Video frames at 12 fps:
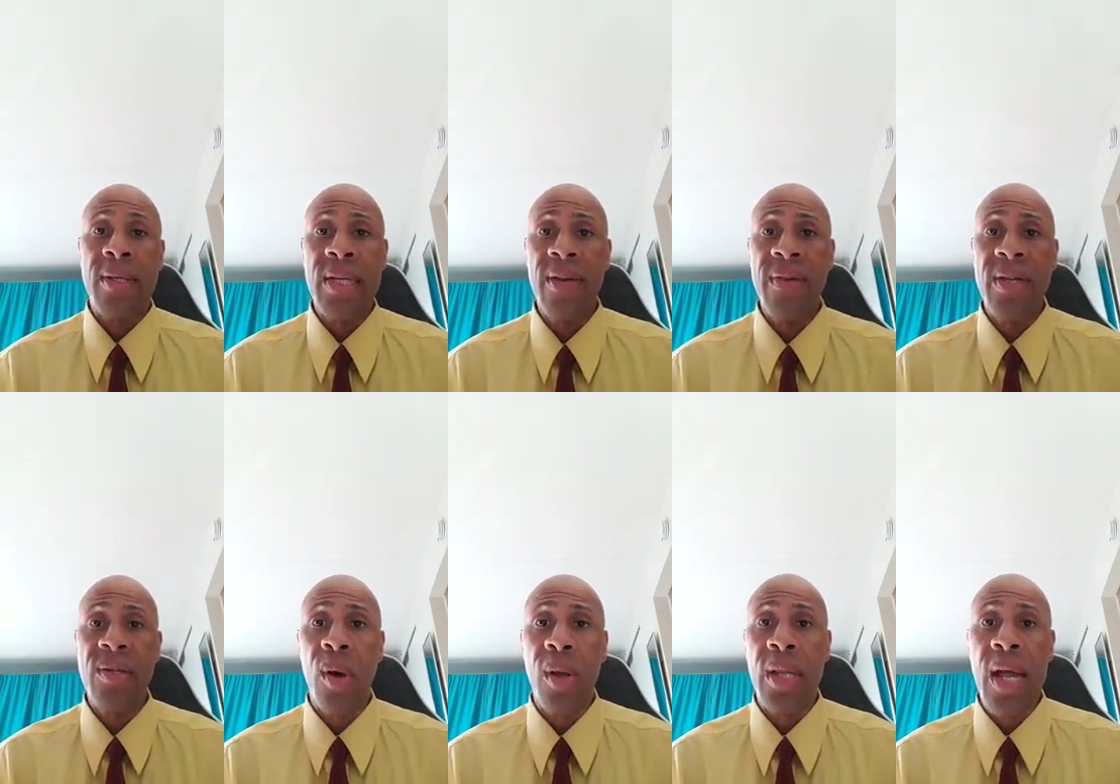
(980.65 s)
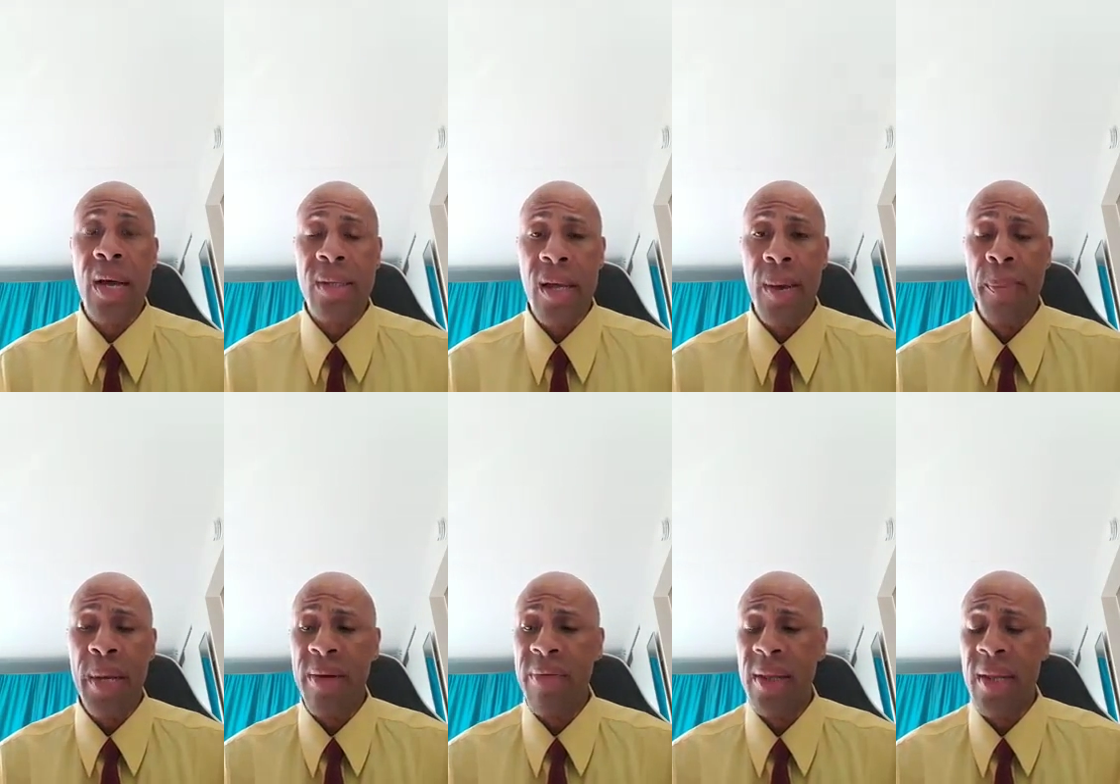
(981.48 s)
TVs all locked up and
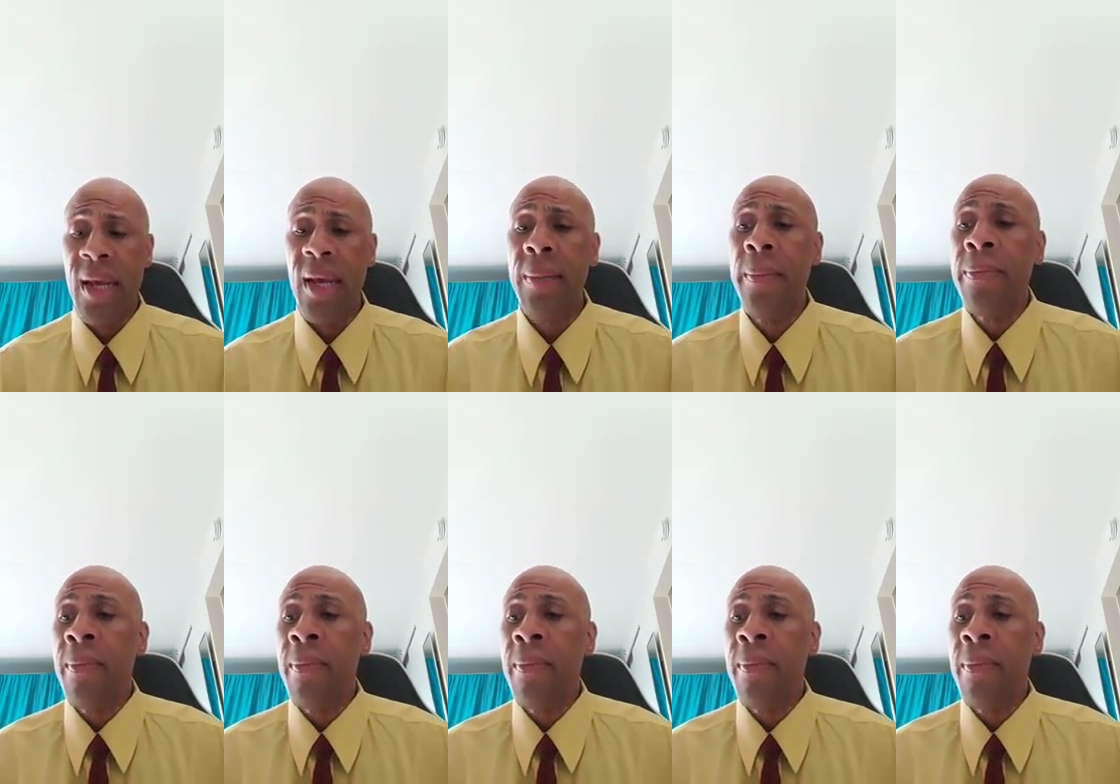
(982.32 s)
everything.